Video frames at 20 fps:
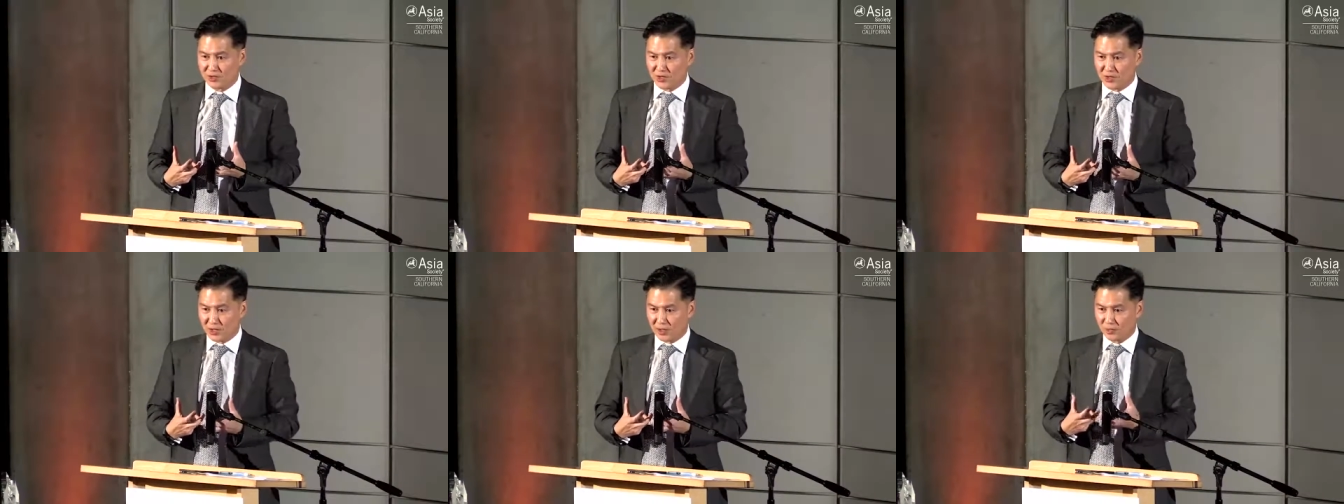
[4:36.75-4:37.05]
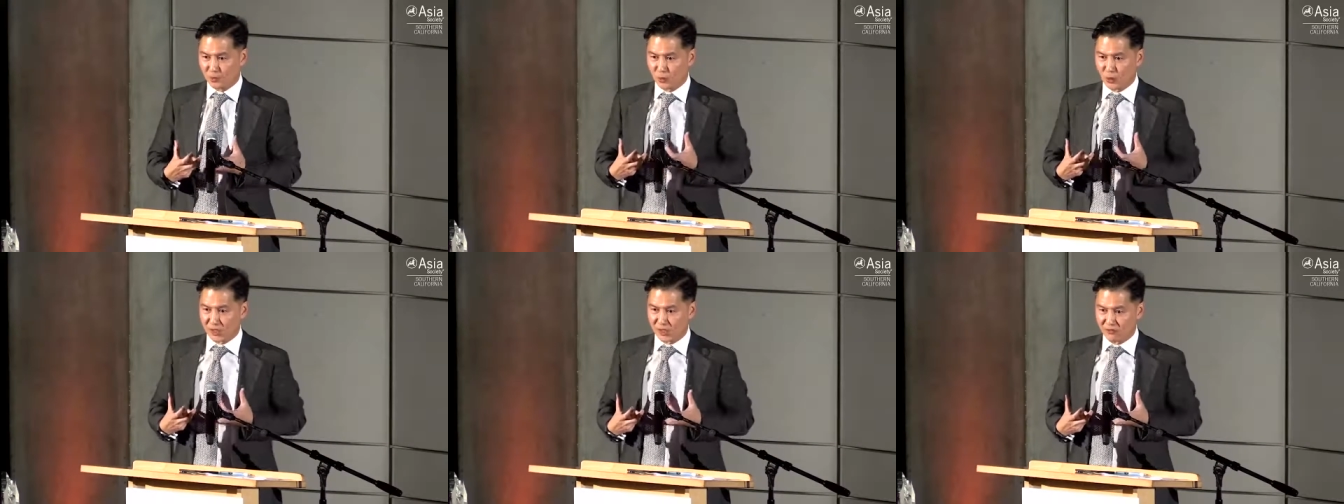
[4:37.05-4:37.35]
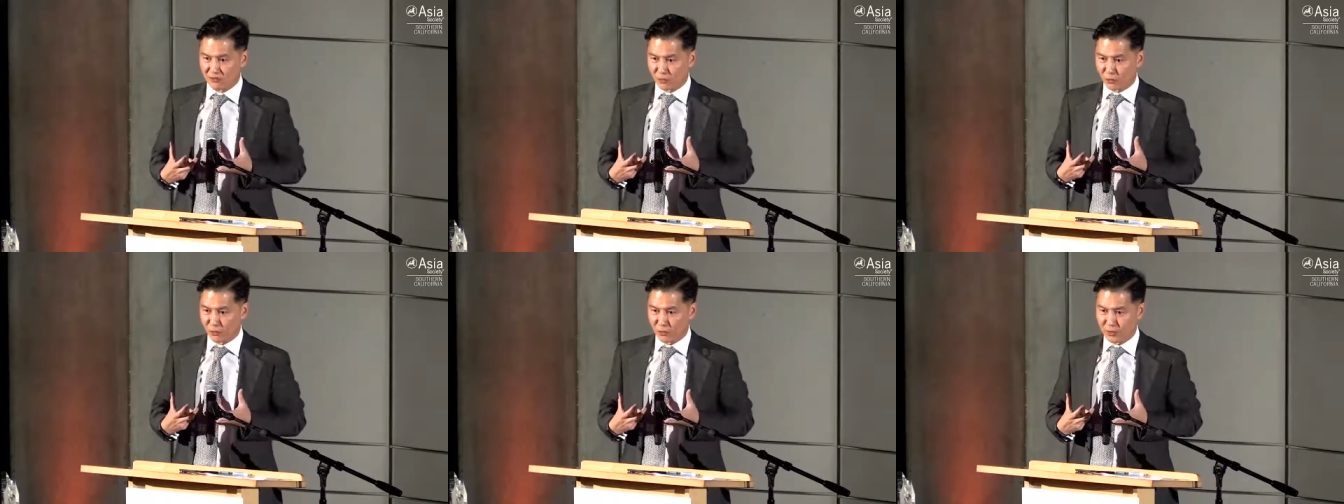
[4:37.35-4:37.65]
take what
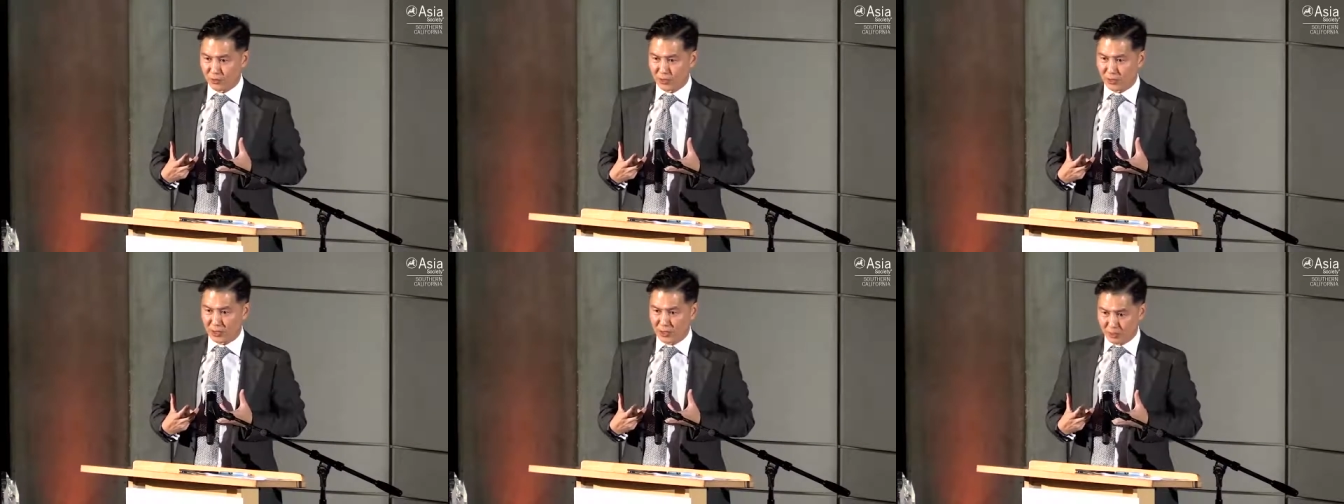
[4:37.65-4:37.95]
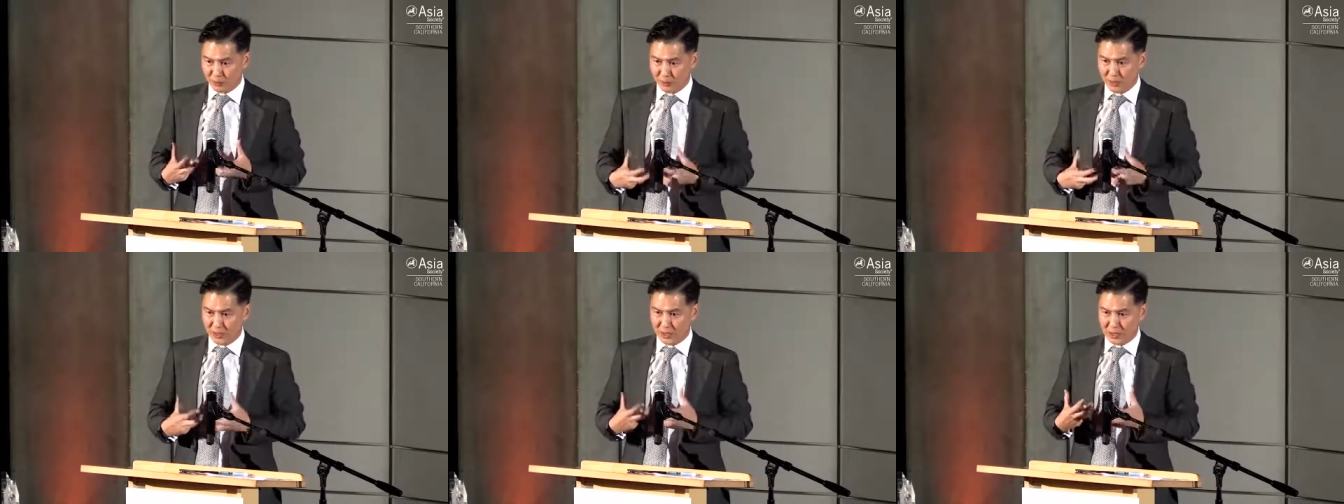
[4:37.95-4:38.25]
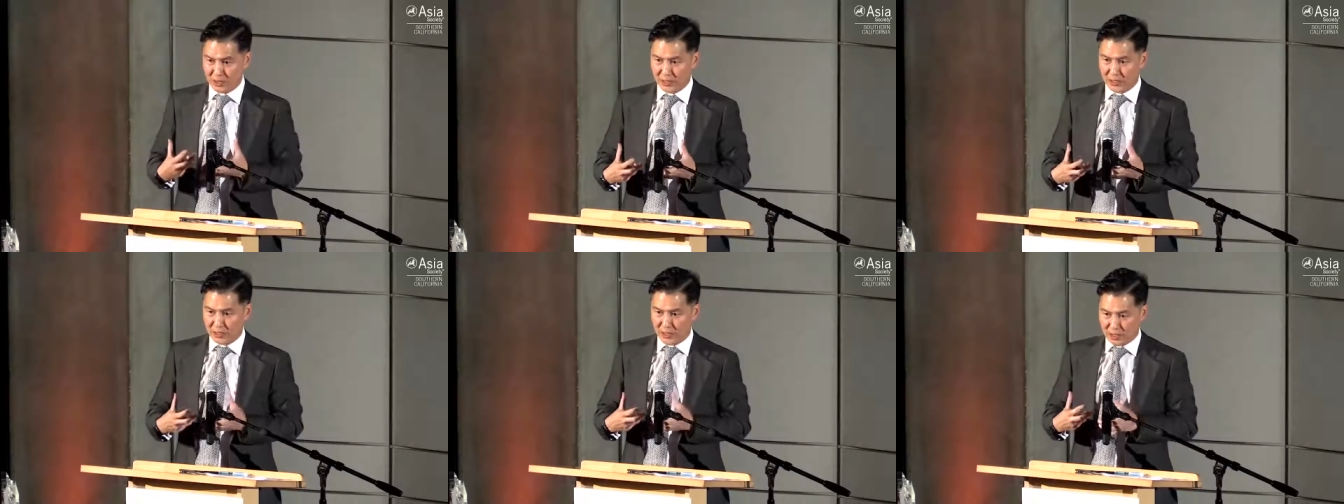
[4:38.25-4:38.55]
I've learned and
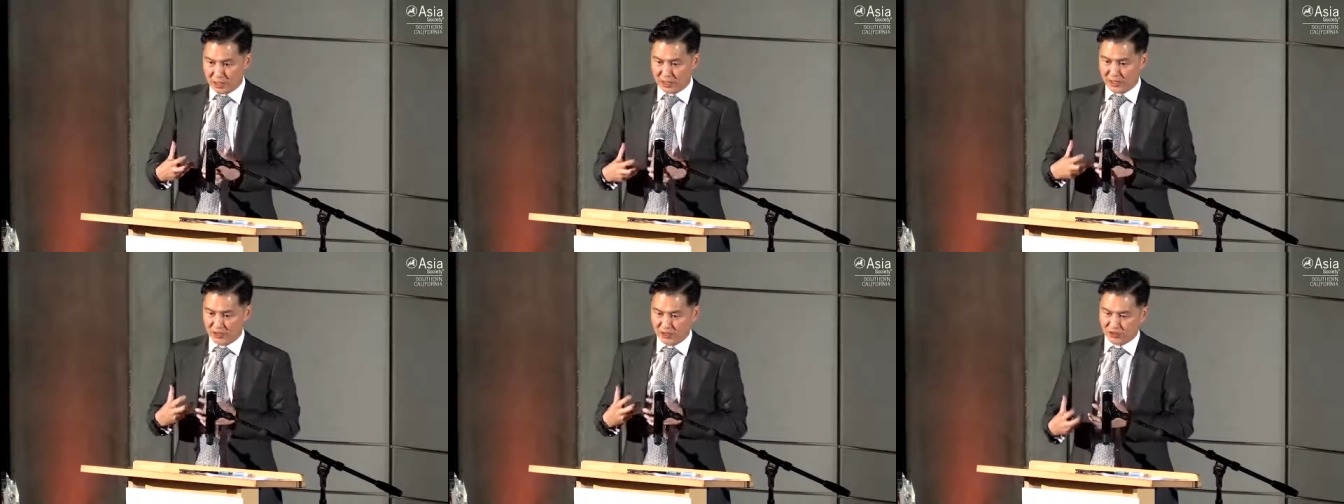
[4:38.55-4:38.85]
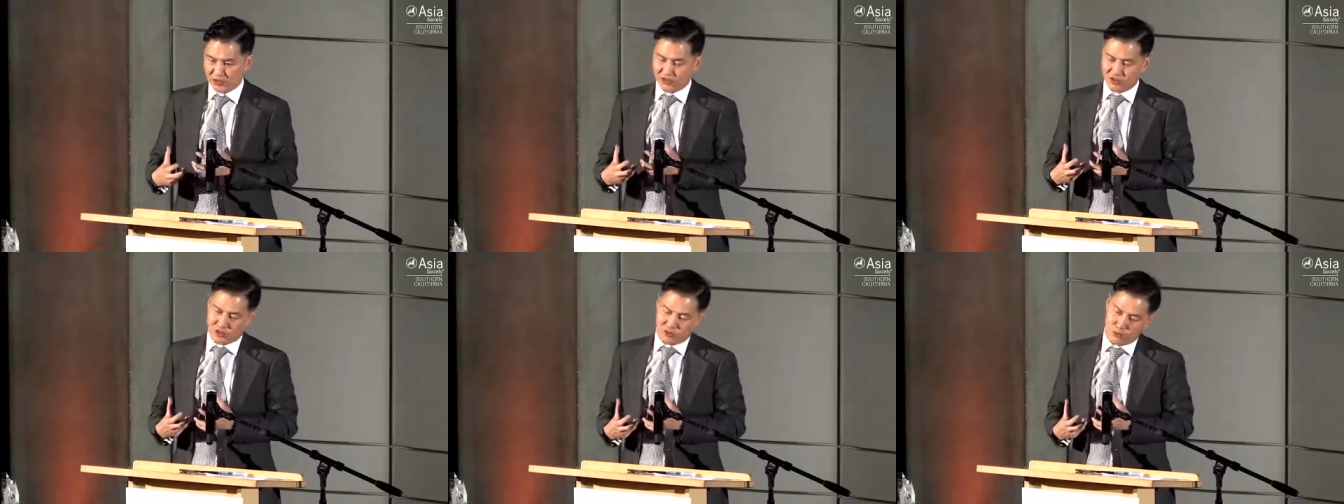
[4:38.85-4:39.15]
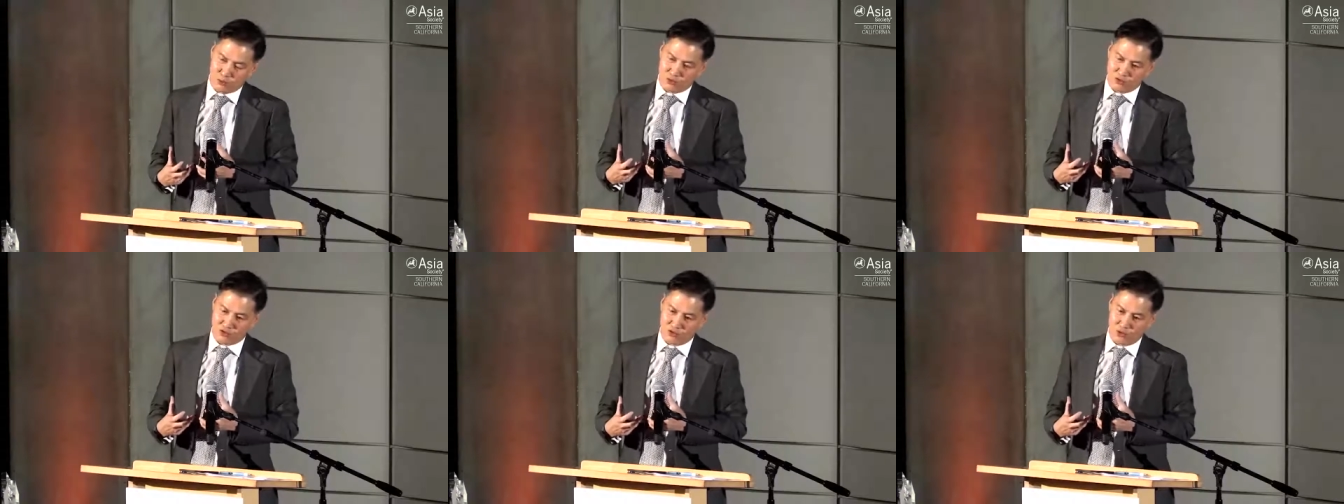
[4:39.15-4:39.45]
apply it in these
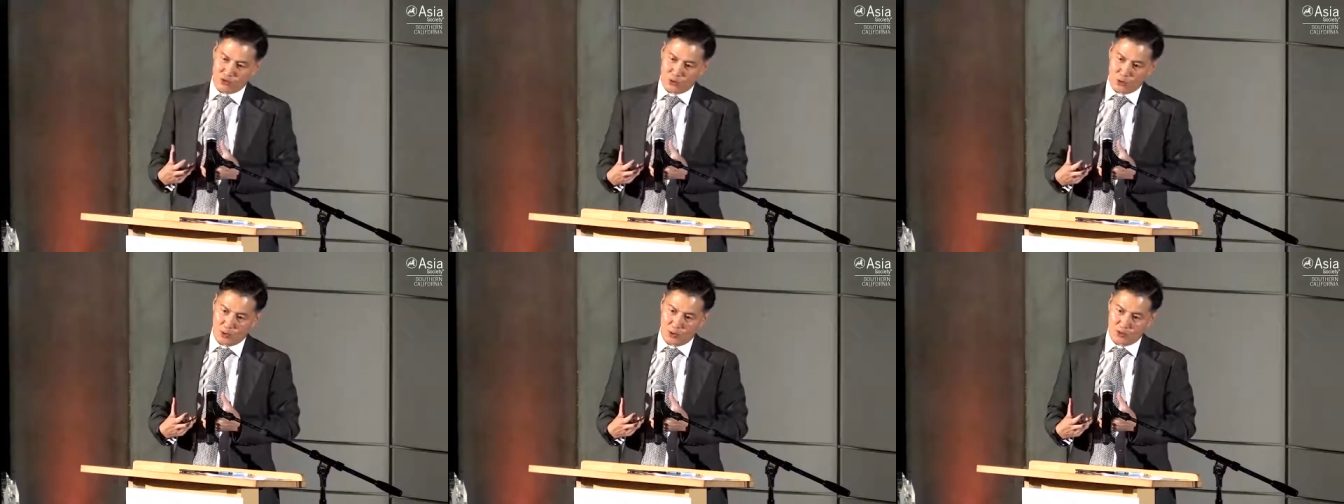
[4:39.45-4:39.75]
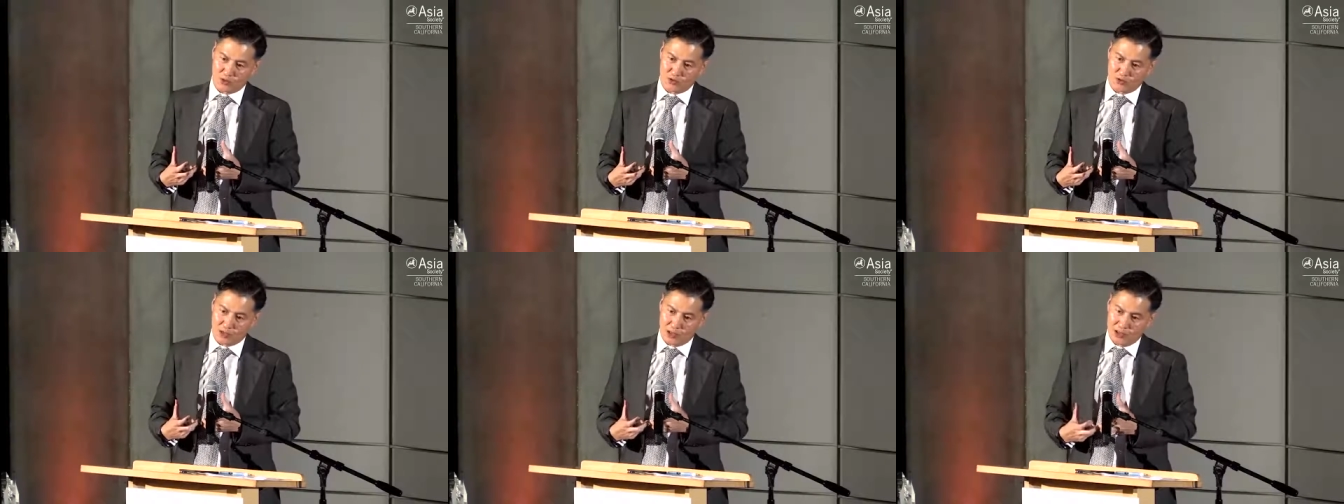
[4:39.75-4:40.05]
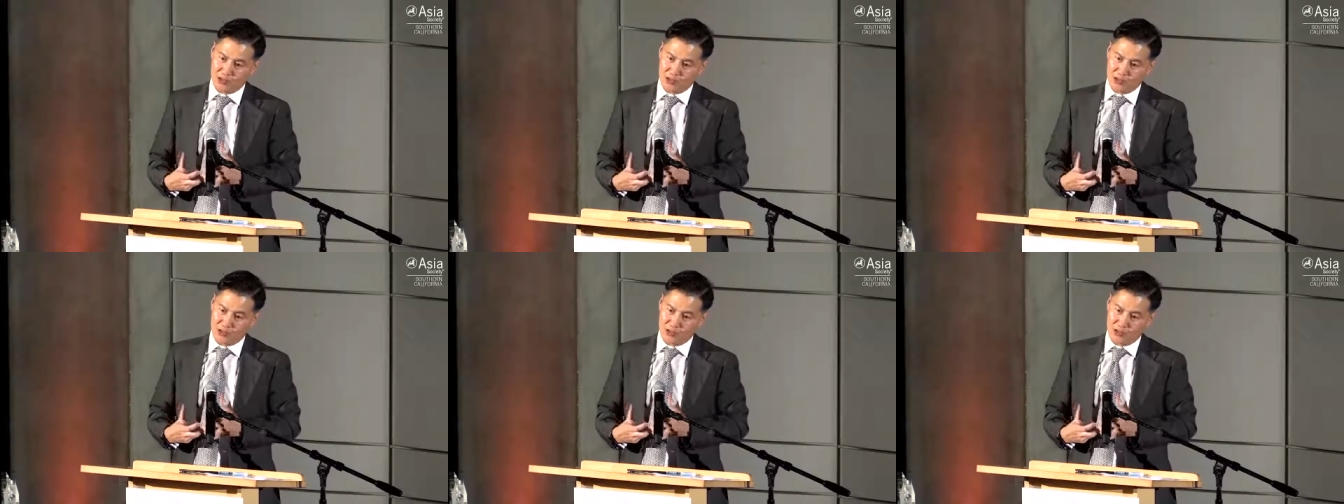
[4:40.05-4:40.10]
successful projects in the U.S.